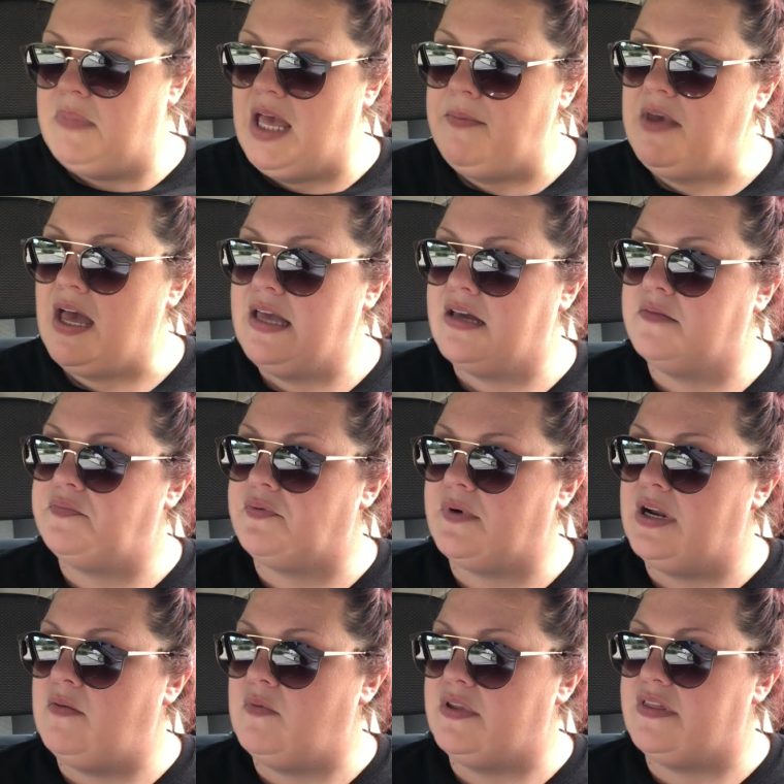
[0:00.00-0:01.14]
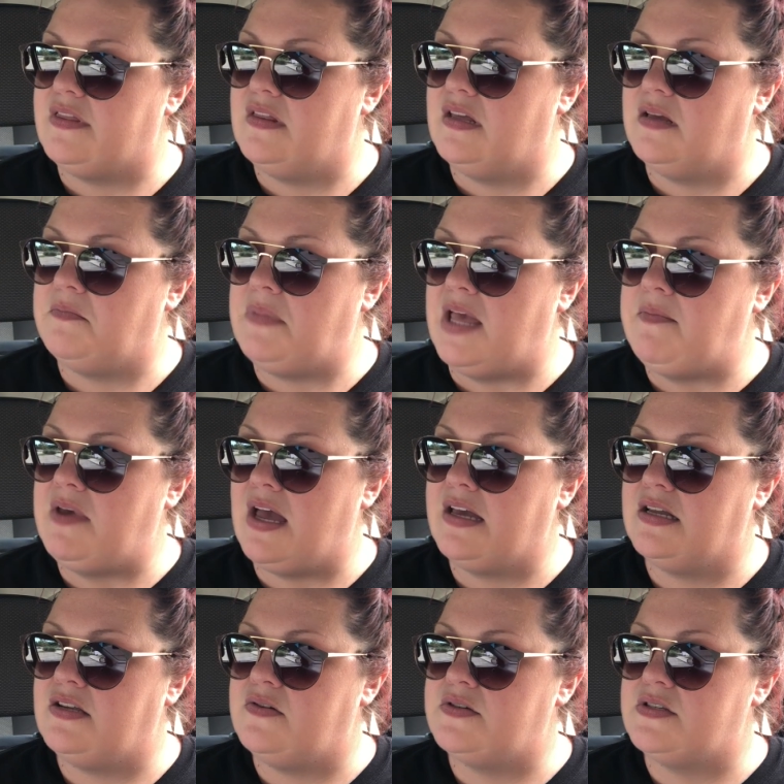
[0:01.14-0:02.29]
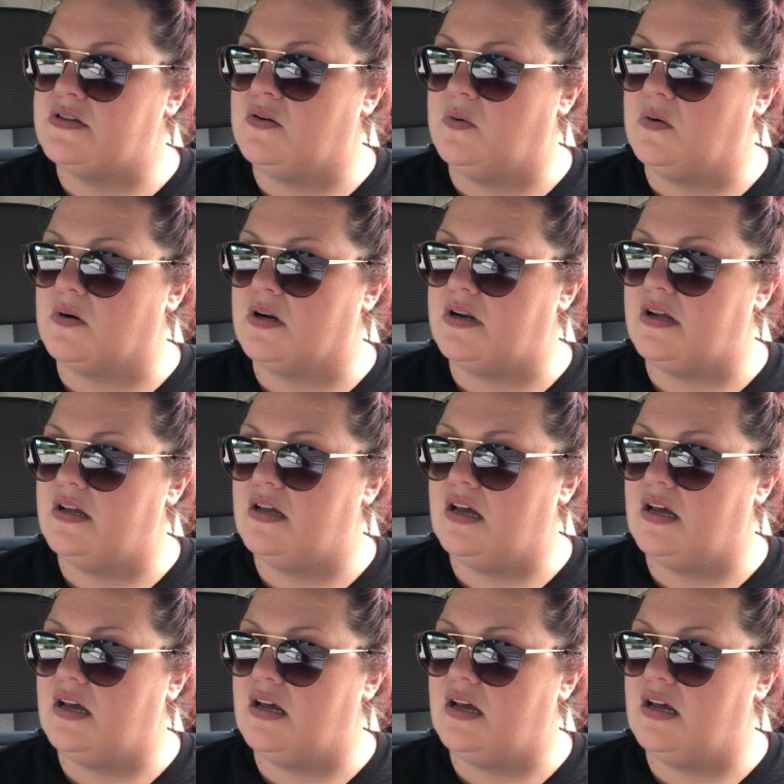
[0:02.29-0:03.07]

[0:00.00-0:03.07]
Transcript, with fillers: Maybe I could print it with, maybe I could use the cord.